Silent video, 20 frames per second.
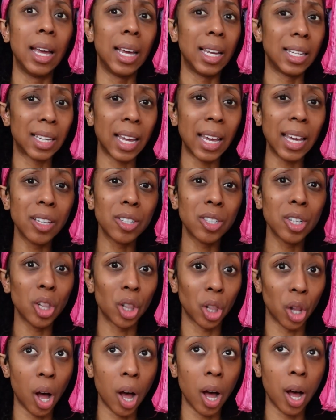it takes a
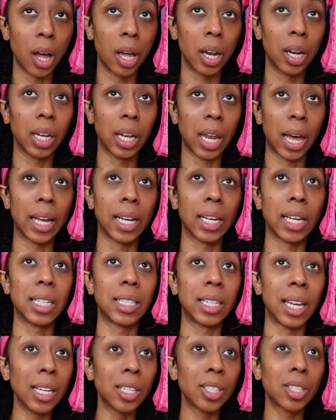lot. Like,
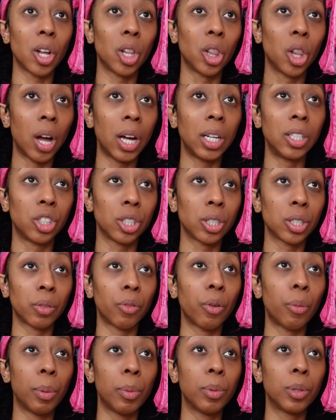it takes a lot just
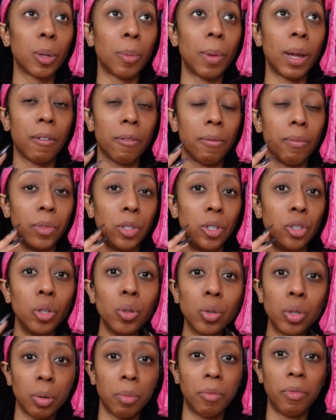for people to make
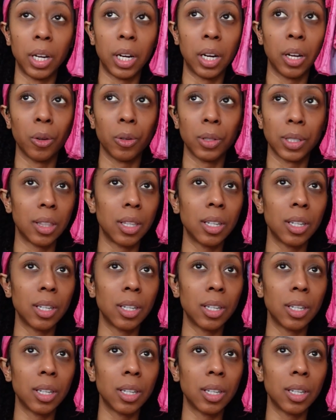YouTube videos,